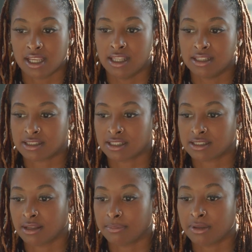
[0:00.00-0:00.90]
in the
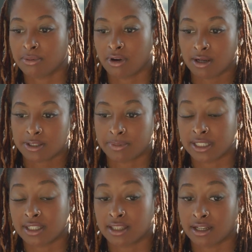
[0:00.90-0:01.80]
sense that people are
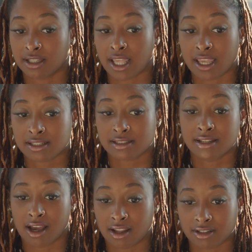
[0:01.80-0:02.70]
spending their
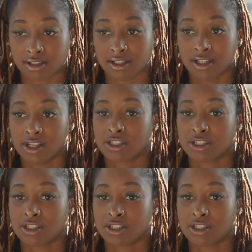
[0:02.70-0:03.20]
last dollar